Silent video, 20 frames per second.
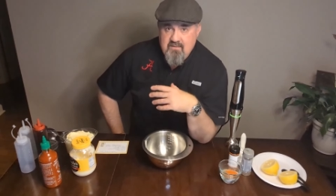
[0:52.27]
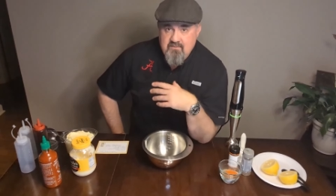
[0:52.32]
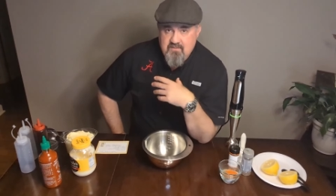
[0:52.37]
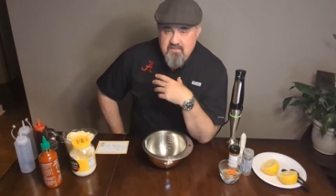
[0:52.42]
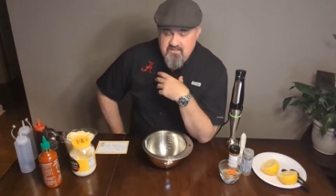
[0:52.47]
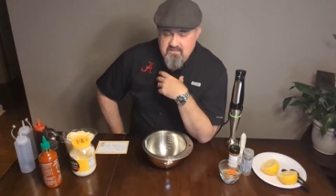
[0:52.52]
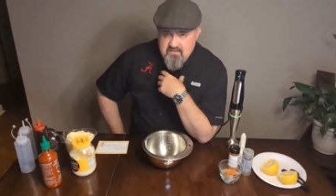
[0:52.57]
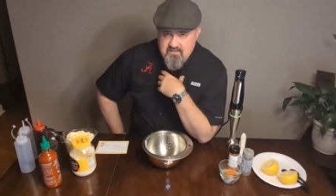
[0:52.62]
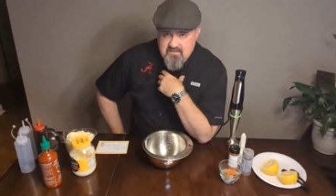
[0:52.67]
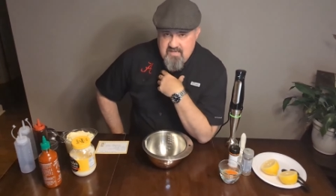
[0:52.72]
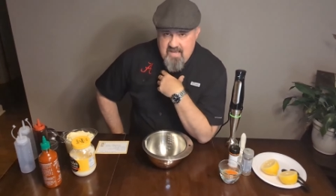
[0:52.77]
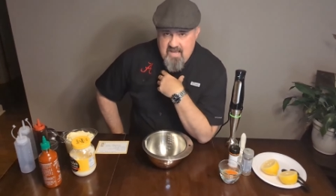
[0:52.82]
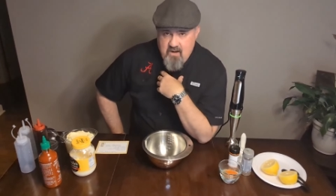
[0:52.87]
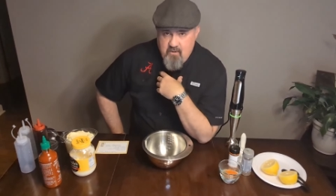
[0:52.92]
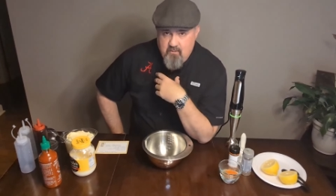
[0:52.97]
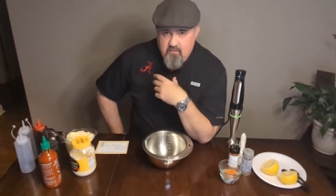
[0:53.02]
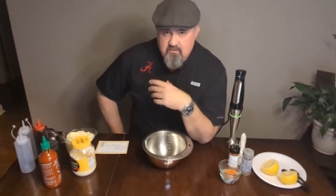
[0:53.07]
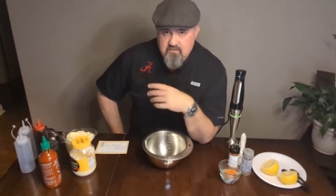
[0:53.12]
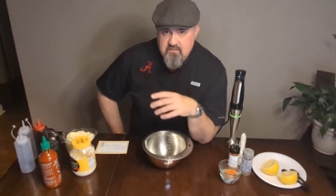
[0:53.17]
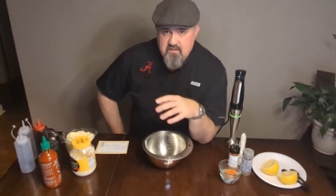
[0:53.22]
This is
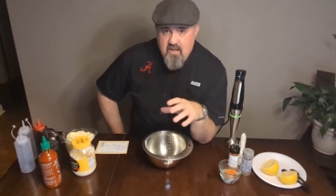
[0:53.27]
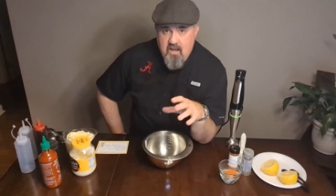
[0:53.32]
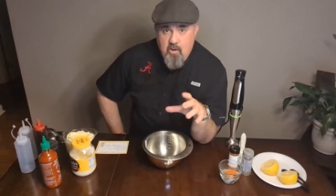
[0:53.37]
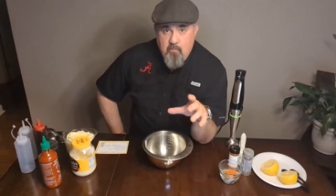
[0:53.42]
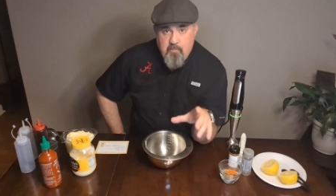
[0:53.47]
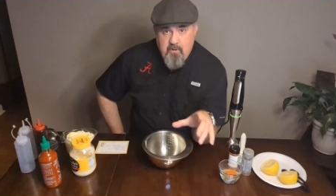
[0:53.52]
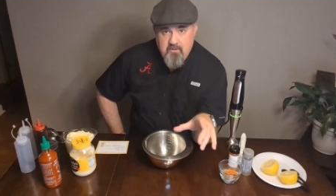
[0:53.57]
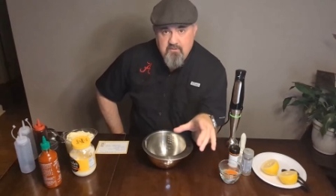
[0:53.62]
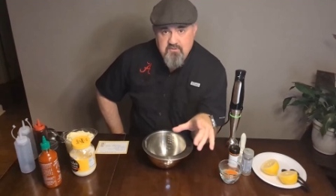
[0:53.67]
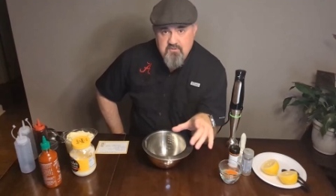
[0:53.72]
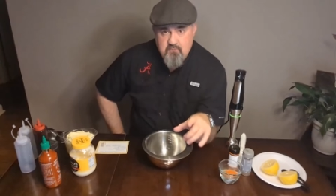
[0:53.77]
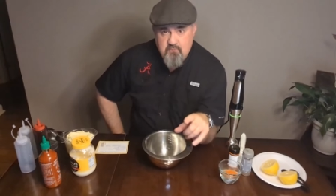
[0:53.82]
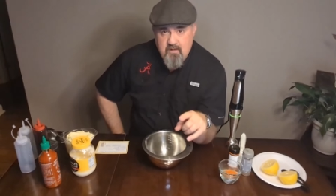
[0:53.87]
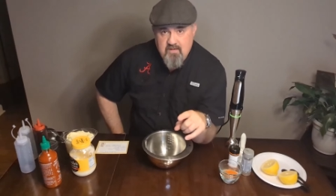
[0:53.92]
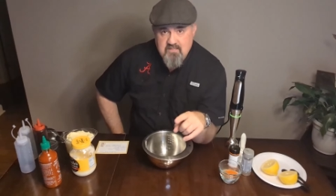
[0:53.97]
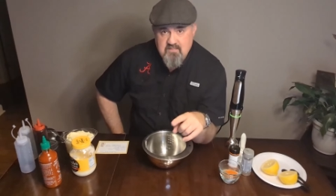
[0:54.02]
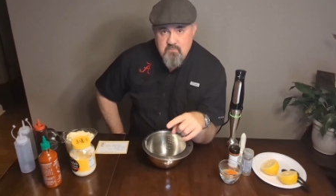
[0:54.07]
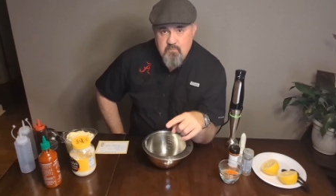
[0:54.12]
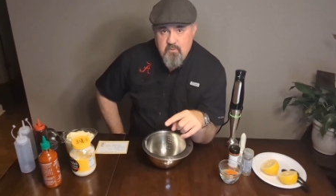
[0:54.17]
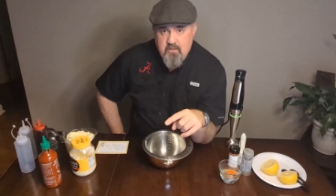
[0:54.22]
ours. I'll post the
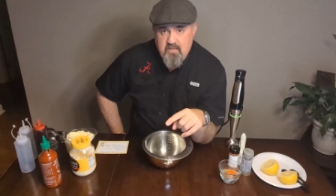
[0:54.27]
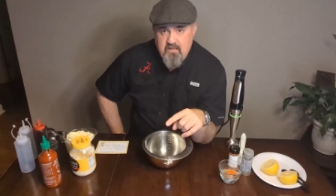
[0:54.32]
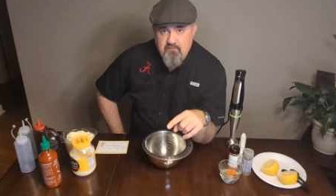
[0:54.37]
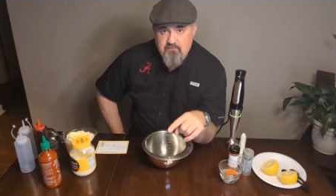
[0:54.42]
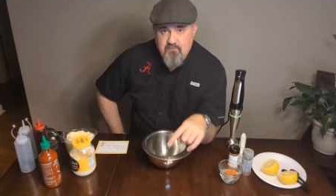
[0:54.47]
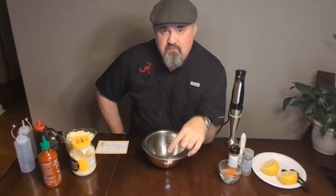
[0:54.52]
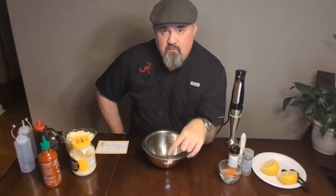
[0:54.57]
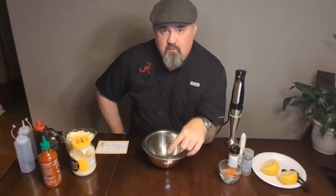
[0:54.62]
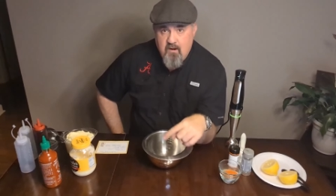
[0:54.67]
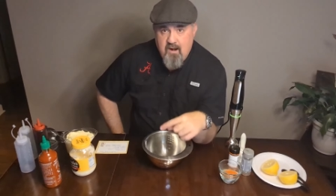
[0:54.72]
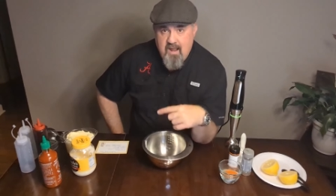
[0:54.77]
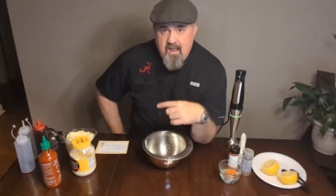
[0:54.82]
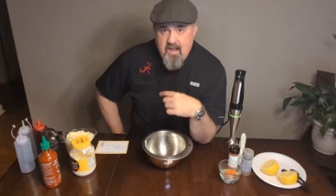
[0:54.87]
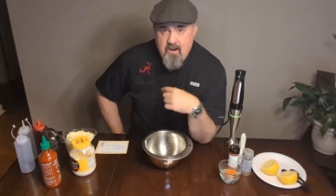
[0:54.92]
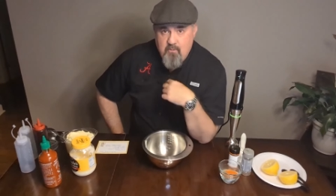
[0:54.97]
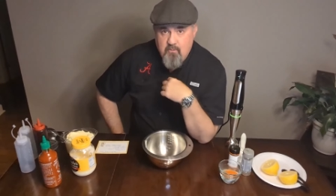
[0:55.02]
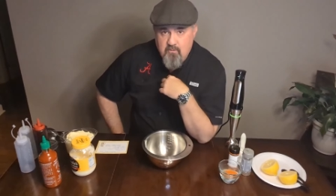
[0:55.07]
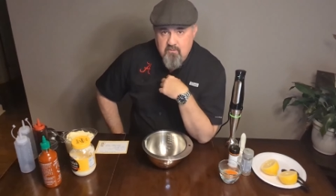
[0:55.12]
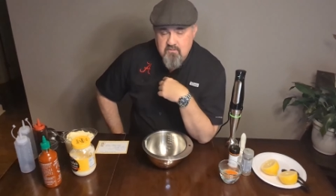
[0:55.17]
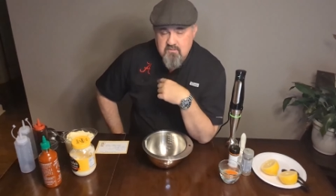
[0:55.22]
recipe for
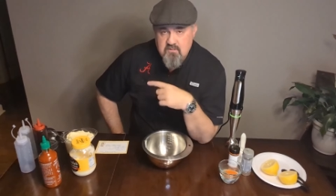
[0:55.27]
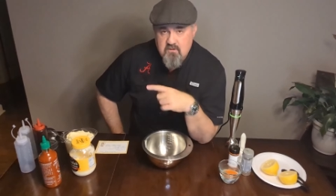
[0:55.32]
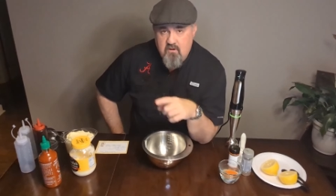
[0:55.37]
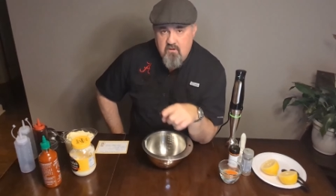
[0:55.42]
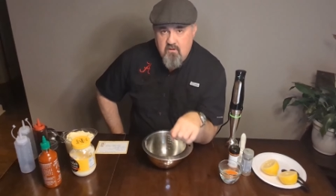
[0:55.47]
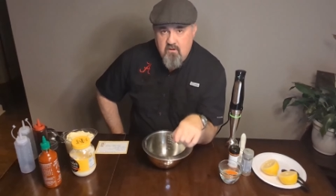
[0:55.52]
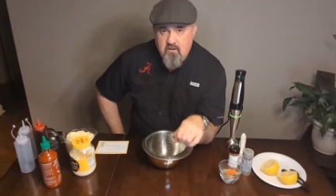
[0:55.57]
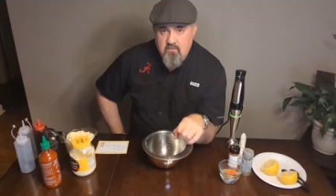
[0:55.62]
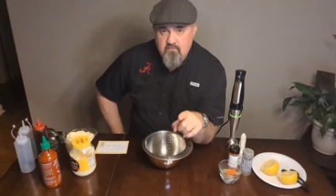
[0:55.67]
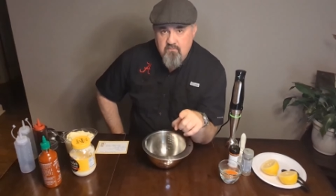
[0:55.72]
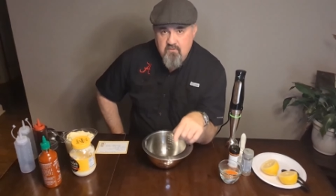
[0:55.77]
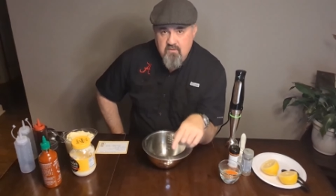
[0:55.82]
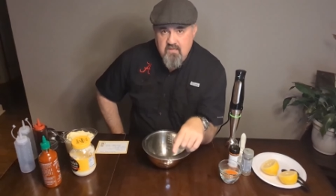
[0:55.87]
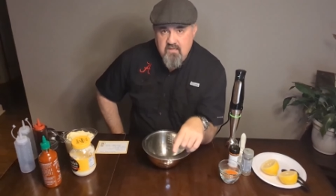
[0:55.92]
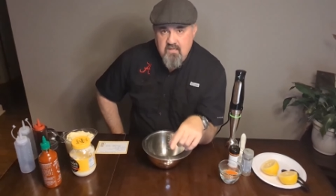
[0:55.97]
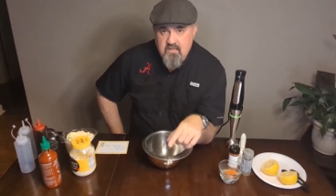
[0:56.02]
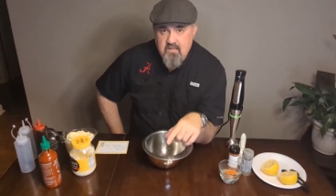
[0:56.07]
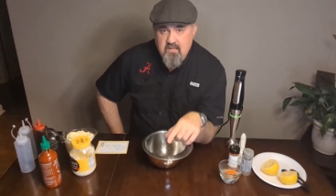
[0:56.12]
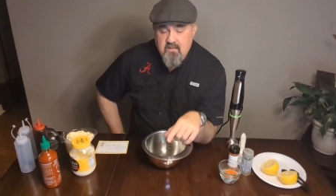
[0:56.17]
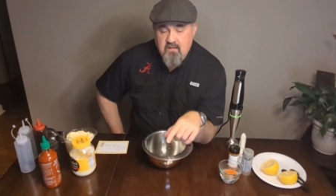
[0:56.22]
ours on
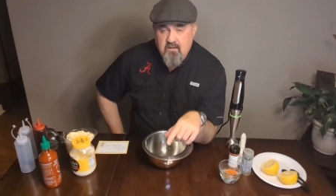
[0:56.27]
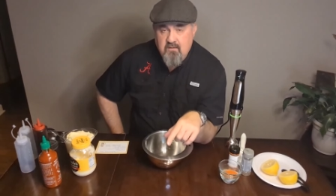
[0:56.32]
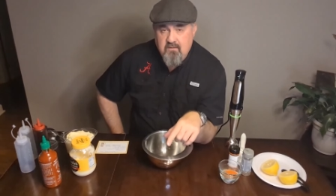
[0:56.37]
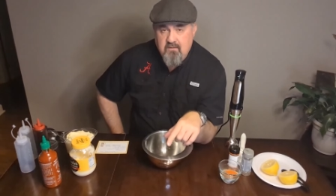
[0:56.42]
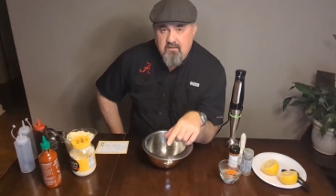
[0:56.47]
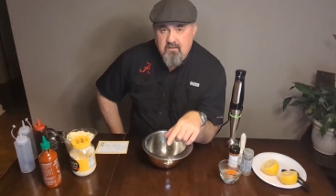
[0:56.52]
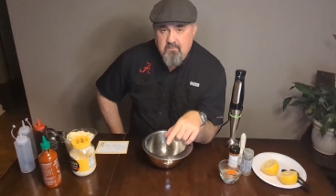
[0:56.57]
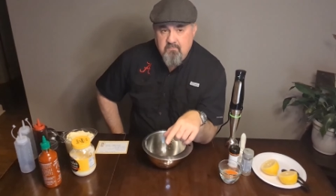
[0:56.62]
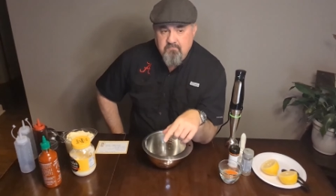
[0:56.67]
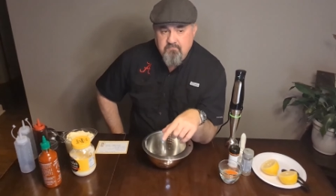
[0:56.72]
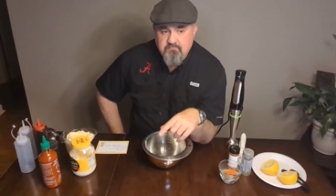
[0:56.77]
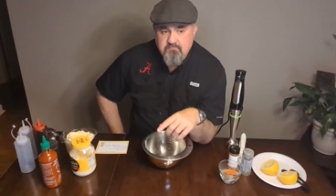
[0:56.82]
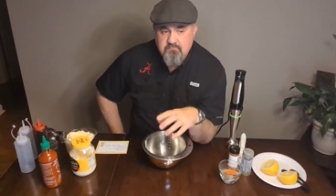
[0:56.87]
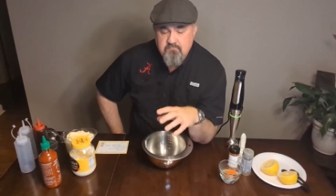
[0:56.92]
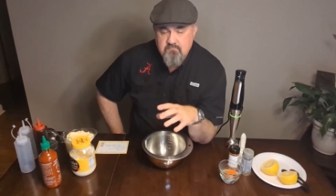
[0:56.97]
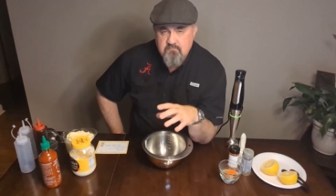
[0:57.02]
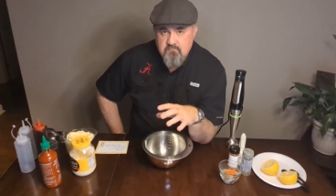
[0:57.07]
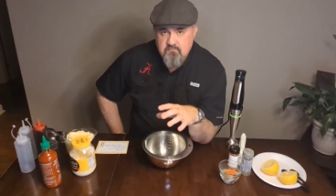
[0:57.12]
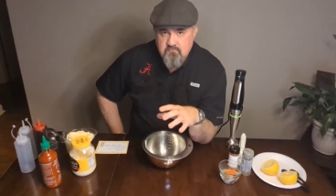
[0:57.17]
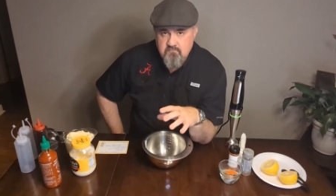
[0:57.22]
the
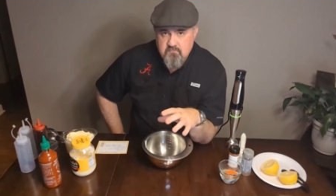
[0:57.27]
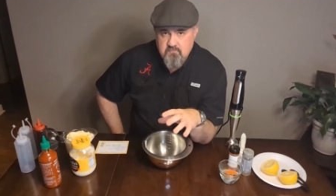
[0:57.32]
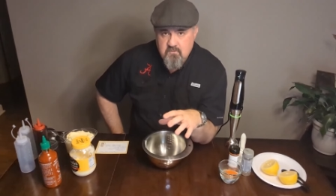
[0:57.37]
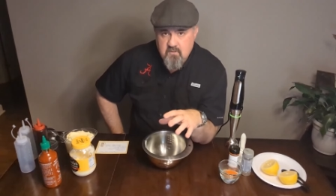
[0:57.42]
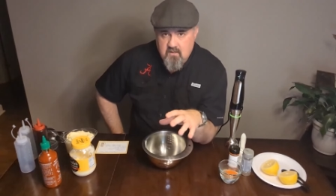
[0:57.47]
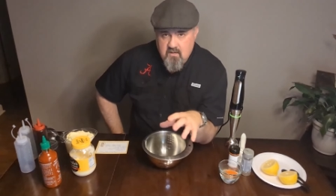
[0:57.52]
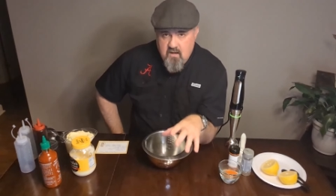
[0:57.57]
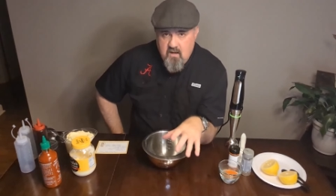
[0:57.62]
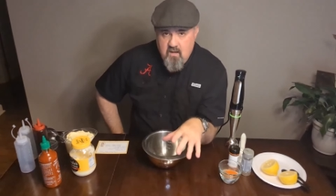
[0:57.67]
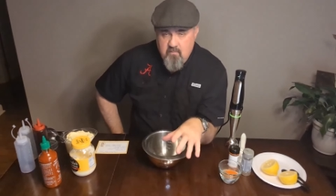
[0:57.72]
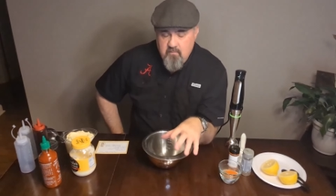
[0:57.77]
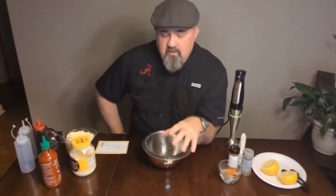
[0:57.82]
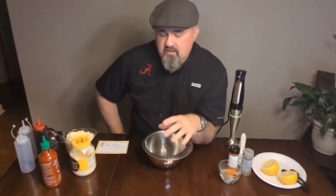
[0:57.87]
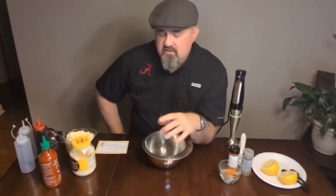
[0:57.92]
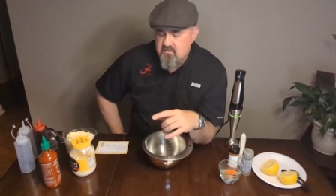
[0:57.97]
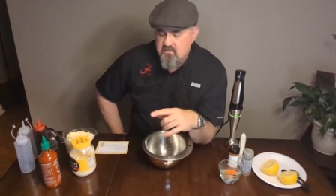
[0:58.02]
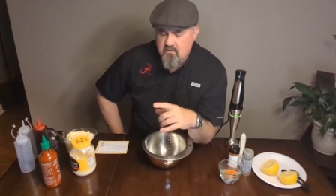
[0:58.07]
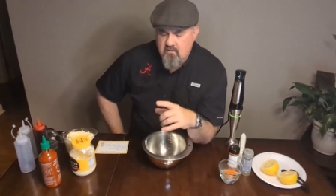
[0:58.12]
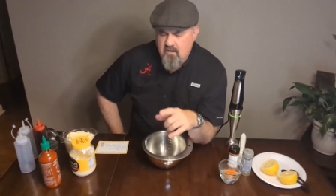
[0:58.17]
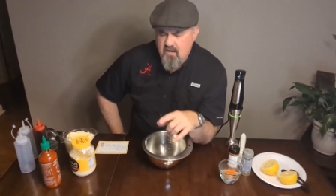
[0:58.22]

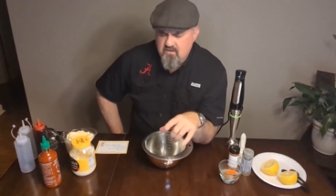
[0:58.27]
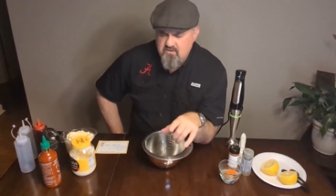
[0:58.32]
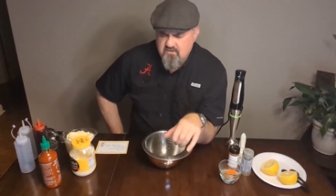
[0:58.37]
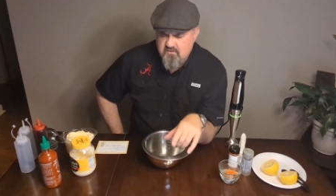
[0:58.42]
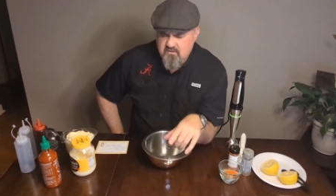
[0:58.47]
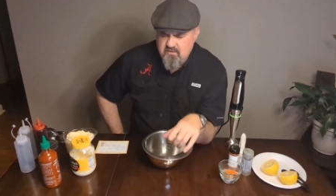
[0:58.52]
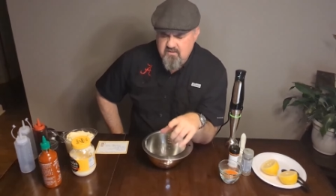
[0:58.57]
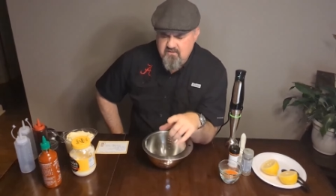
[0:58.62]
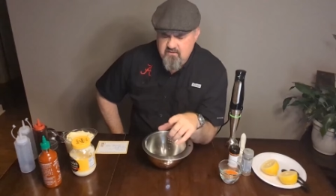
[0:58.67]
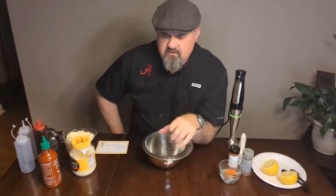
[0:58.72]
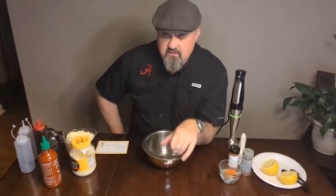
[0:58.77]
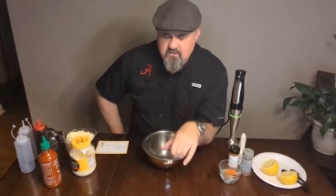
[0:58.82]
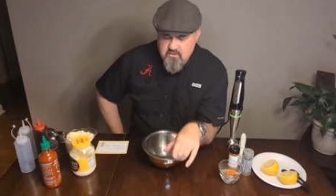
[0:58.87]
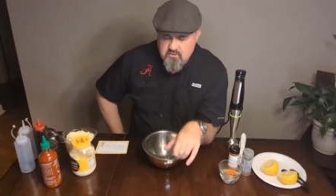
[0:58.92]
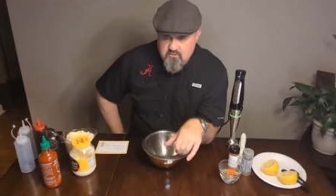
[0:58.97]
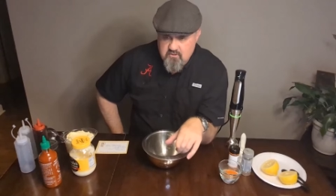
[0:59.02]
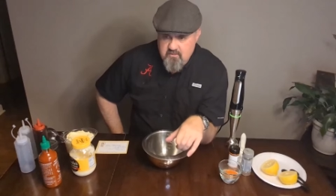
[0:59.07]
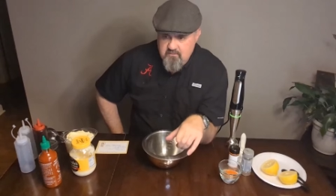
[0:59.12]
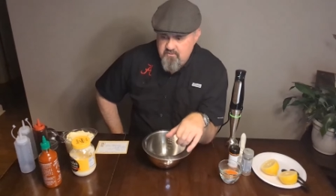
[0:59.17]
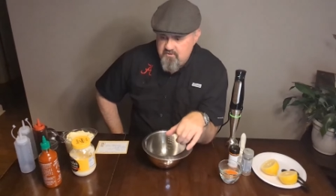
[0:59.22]
comments, or actually in the
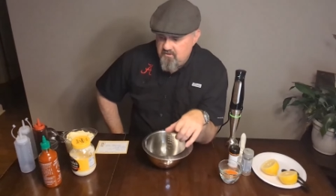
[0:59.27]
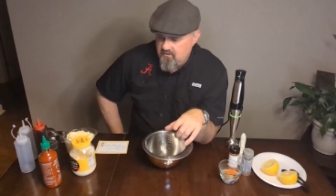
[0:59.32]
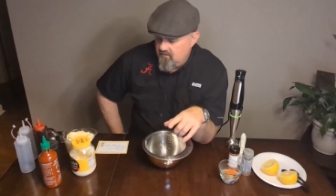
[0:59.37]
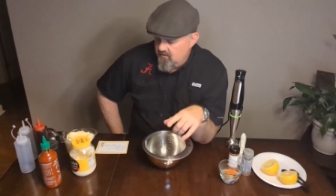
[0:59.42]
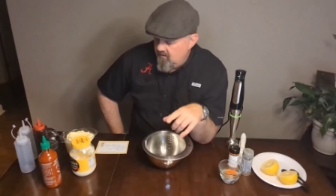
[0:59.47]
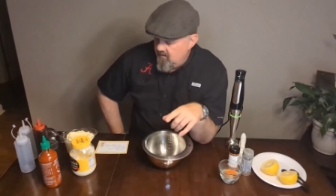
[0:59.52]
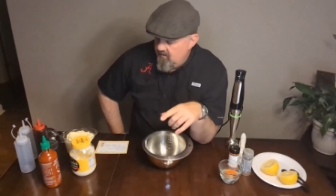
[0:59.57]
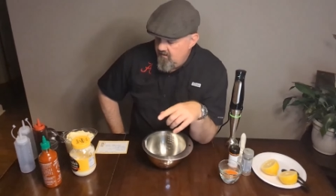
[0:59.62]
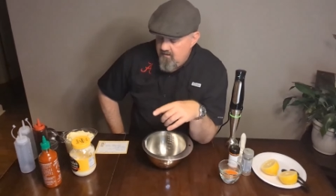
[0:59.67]
description.